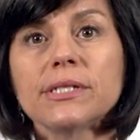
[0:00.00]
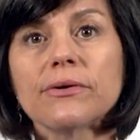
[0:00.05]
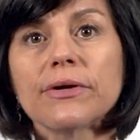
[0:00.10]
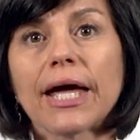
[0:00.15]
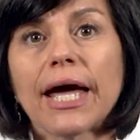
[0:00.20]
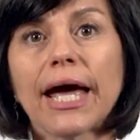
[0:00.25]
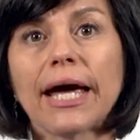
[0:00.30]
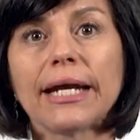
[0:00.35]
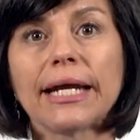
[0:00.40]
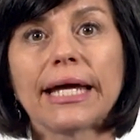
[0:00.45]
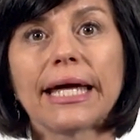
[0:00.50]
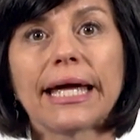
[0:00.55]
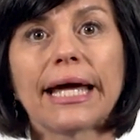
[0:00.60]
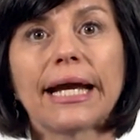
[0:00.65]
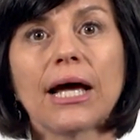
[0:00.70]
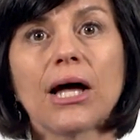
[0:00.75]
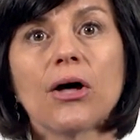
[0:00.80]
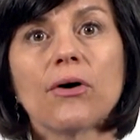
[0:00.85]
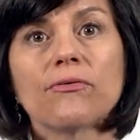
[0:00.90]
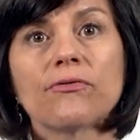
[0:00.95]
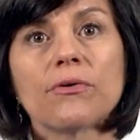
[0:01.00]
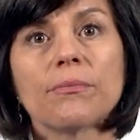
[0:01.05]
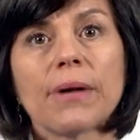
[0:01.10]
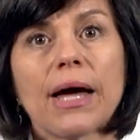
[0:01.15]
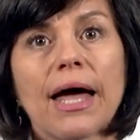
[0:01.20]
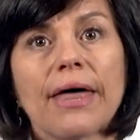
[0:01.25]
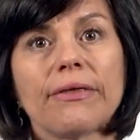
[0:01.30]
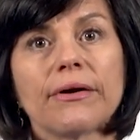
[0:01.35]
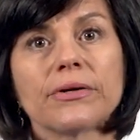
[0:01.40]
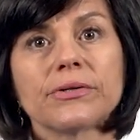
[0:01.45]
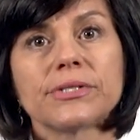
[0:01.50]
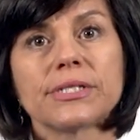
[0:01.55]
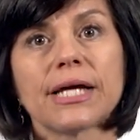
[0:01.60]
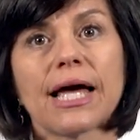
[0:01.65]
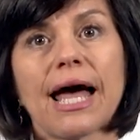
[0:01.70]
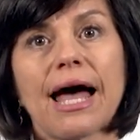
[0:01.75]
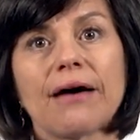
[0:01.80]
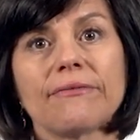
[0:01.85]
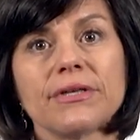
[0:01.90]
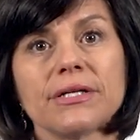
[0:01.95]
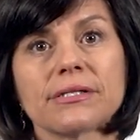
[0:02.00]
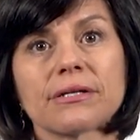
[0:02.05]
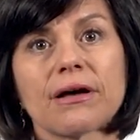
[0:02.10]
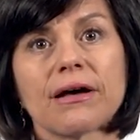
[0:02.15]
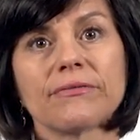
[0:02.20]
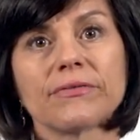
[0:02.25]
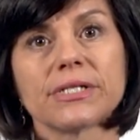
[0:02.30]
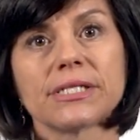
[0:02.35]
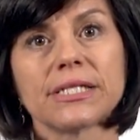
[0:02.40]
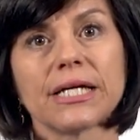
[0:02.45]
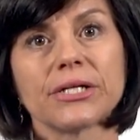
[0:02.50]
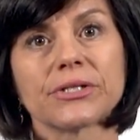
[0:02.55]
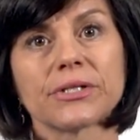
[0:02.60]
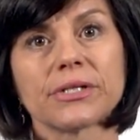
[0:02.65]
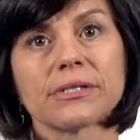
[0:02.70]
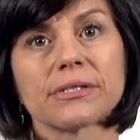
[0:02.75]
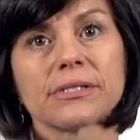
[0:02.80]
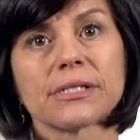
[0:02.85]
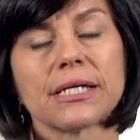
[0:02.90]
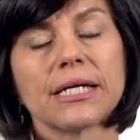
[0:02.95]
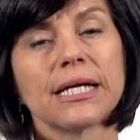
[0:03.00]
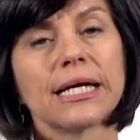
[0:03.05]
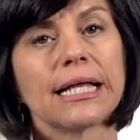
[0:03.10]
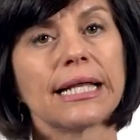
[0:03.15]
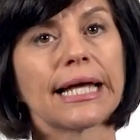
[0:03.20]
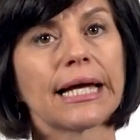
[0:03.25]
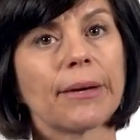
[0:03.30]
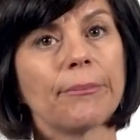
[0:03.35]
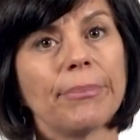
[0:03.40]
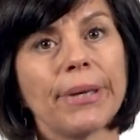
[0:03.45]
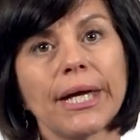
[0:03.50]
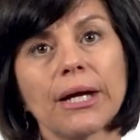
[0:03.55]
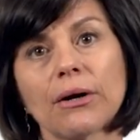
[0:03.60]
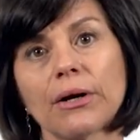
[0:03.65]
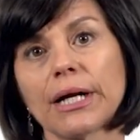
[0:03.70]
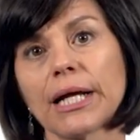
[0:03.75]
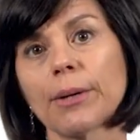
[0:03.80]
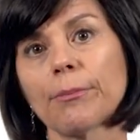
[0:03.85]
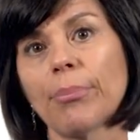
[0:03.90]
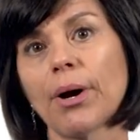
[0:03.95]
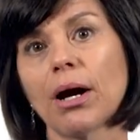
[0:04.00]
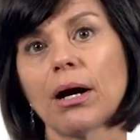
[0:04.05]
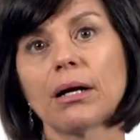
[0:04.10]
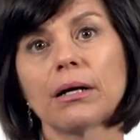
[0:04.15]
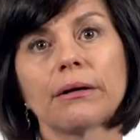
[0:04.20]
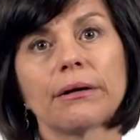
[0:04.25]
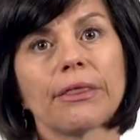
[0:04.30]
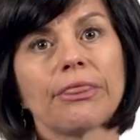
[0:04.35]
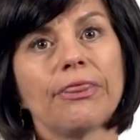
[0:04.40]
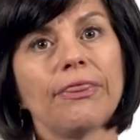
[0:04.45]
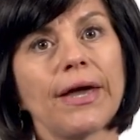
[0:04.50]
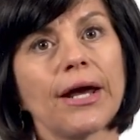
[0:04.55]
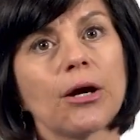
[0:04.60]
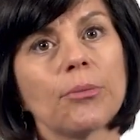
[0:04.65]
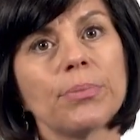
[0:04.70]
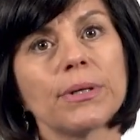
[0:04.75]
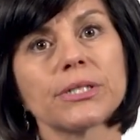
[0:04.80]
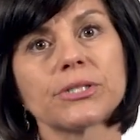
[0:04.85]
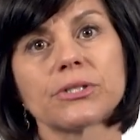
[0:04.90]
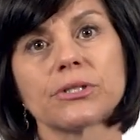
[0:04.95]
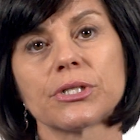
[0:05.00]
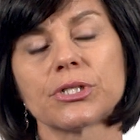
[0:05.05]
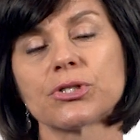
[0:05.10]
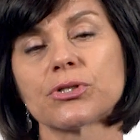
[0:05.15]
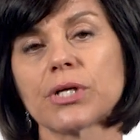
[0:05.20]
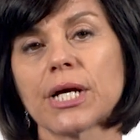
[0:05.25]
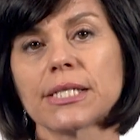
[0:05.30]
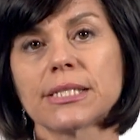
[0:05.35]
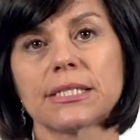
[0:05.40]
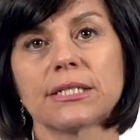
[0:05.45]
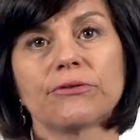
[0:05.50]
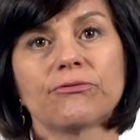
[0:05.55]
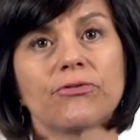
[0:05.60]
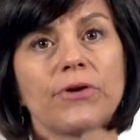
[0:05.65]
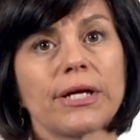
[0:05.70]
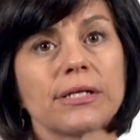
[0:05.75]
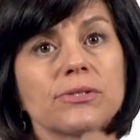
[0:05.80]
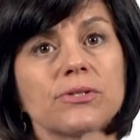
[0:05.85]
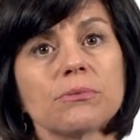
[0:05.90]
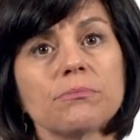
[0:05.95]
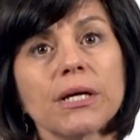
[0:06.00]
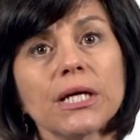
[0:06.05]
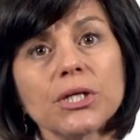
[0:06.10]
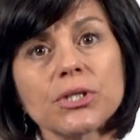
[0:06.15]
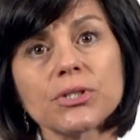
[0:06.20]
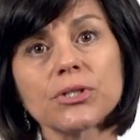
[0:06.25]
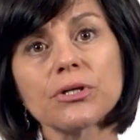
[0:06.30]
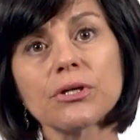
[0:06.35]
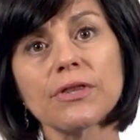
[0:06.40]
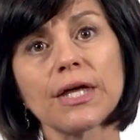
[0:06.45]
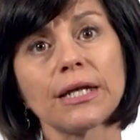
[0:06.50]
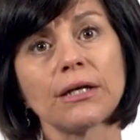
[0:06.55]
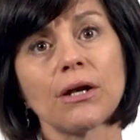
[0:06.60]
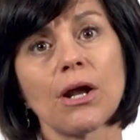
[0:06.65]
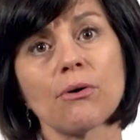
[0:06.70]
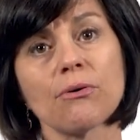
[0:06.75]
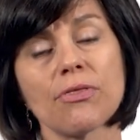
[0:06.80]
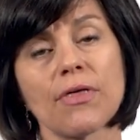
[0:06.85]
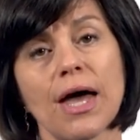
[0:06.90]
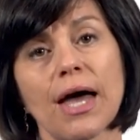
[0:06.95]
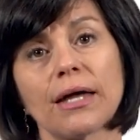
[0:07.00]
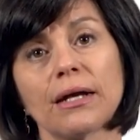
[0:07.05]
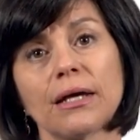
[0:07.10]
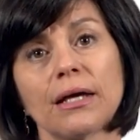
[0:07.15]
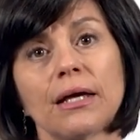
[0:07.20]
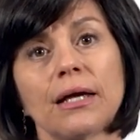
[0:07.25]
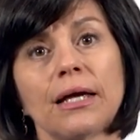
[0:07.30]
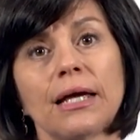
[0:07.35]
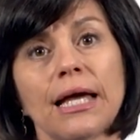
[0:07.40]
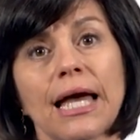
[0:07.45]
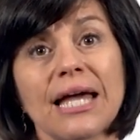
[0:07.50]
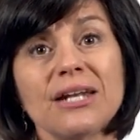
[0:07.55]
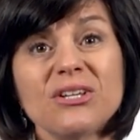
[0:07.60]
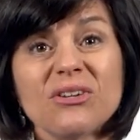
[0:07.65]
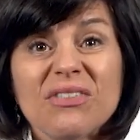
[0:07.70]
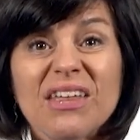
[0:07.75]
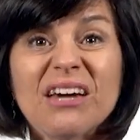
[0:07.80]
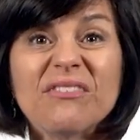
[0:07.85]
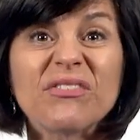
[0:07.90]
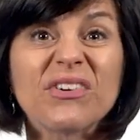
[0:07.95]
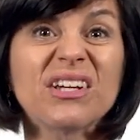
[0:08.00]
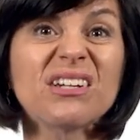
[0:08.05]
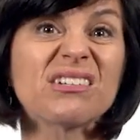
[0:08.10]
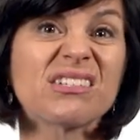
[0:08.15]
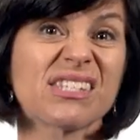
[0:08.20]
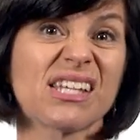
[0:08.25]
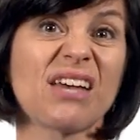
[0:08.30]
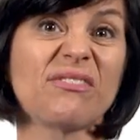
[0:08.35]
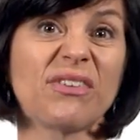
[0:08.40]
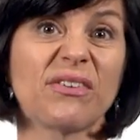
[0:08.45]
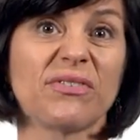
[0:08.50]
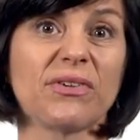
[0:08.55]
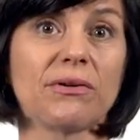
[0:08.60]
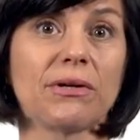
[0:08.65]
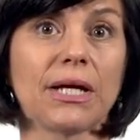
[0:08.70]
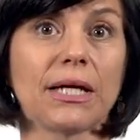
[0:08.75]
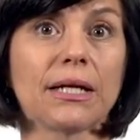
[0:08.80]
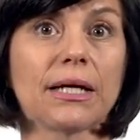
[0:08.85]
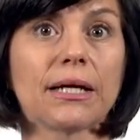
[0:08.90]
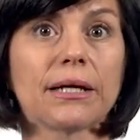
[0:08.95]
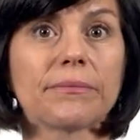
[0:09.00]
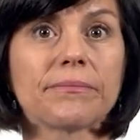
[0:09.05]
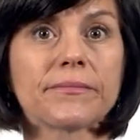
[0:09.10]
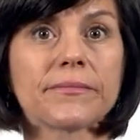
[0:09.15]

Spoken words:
okay to get help from others to have these conversations, like a parenting partner, a therapist, or a trusted friend. So make sure they know that, and do that for yourself if you need it.